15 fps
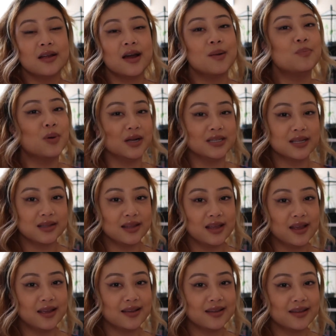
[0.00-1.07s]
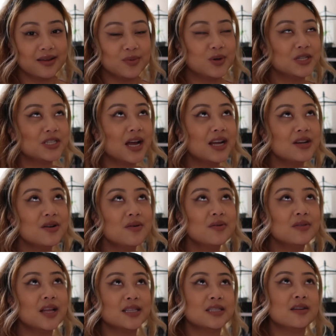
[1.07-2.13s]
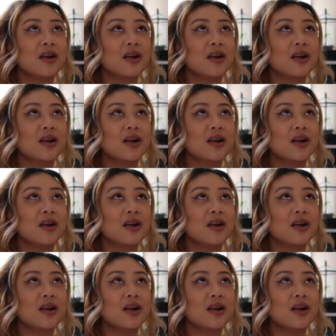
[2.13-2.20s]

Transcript: abundantly which I know that's